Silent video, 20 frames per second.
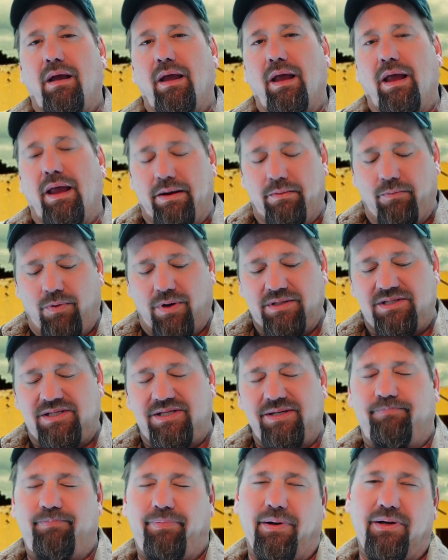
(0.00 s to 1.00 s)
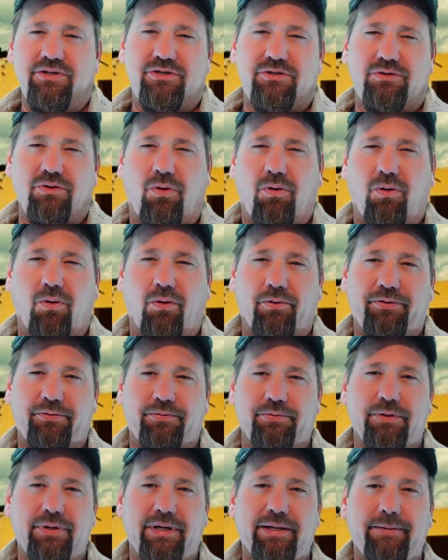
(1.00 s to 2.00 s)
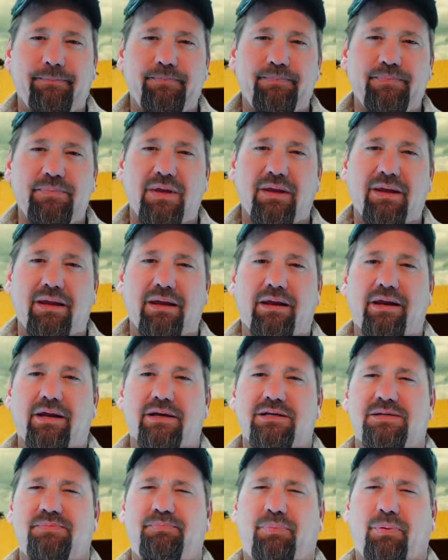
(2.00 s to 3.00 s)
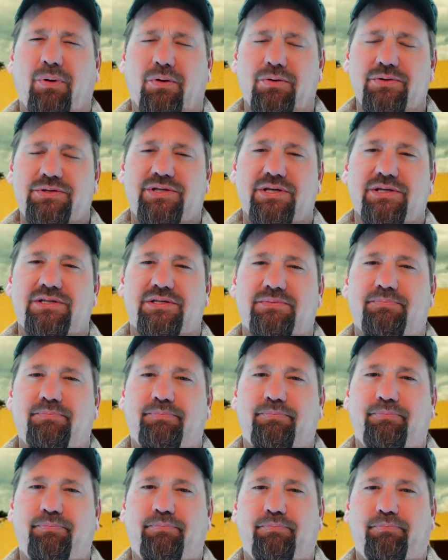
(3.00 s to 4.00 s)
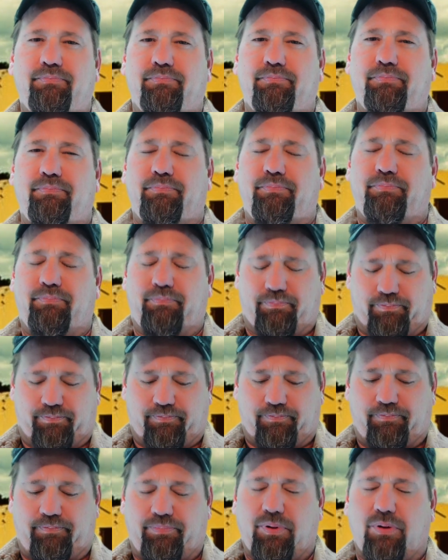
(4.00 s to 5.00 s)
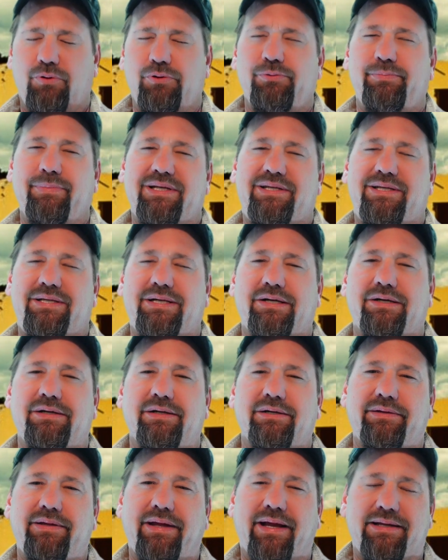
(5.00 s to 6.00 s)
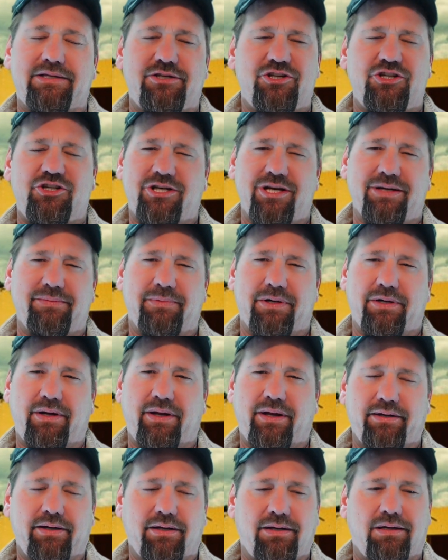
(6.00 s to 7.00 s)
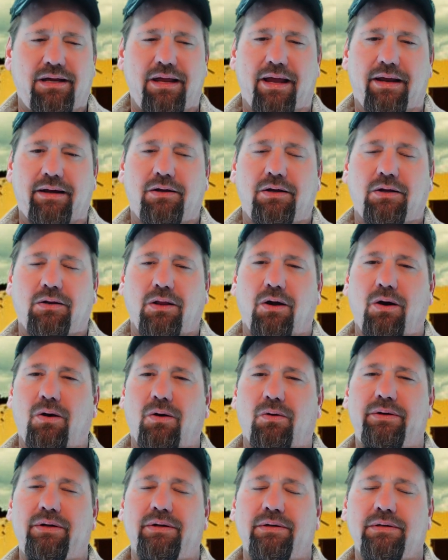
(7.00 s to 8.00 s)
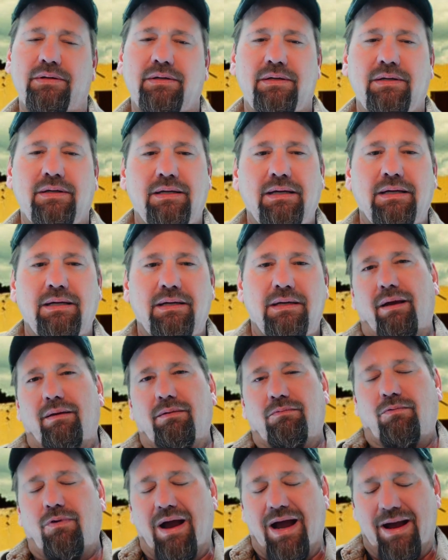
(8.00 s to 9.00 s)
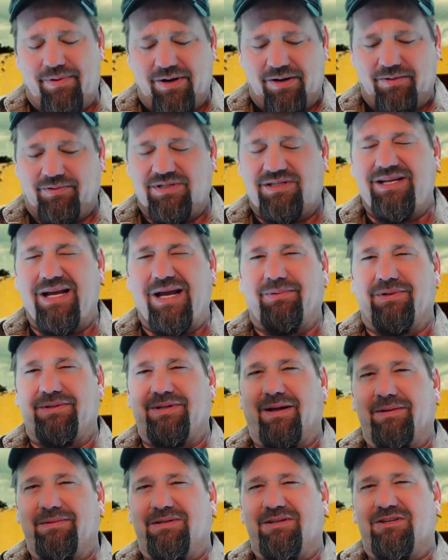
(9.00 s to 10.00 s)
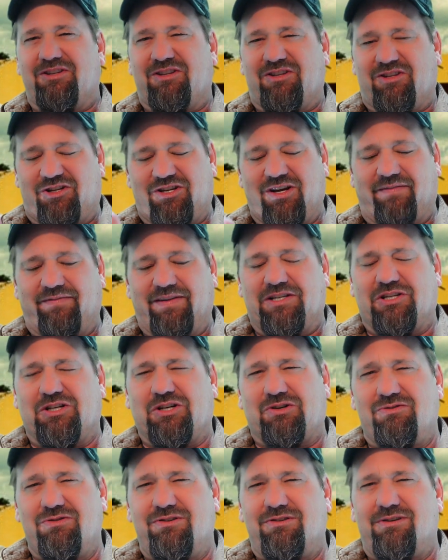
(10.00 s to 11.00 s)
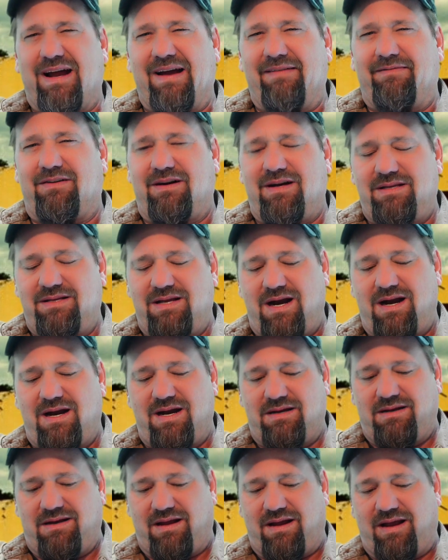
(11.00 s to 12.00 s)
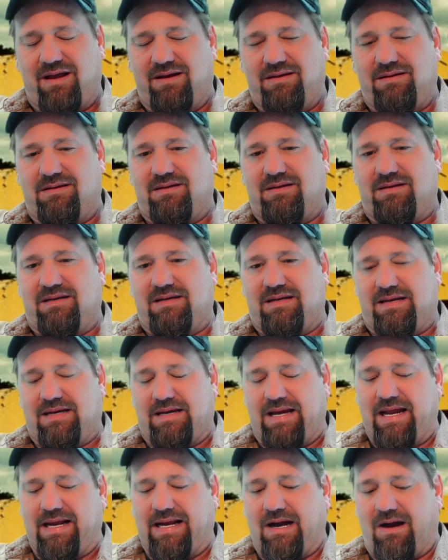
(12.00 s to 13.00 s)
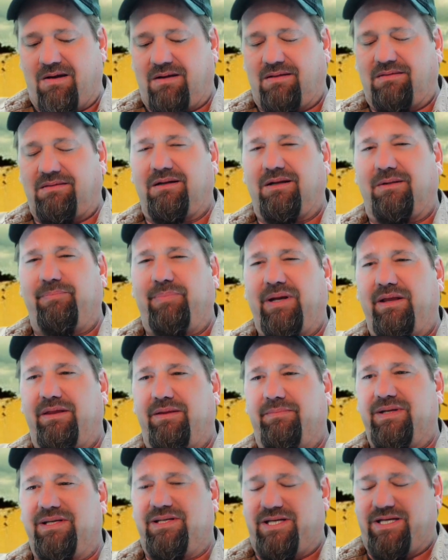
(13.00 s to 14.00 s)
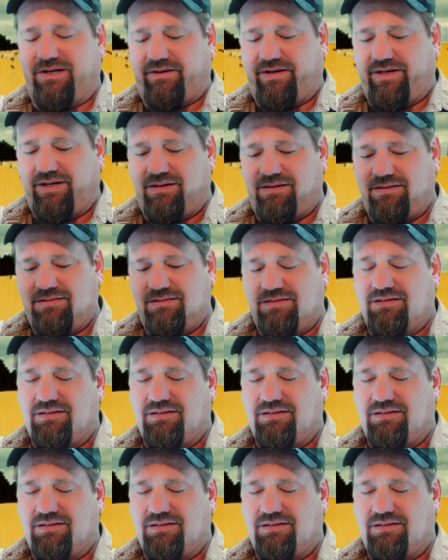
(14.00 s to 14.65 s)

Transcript: And once he punched a hole through it, it exposed this blue material that shimmered and glowed. Roberto was able to shove his screwdriver in there and dig out a little bit of the material.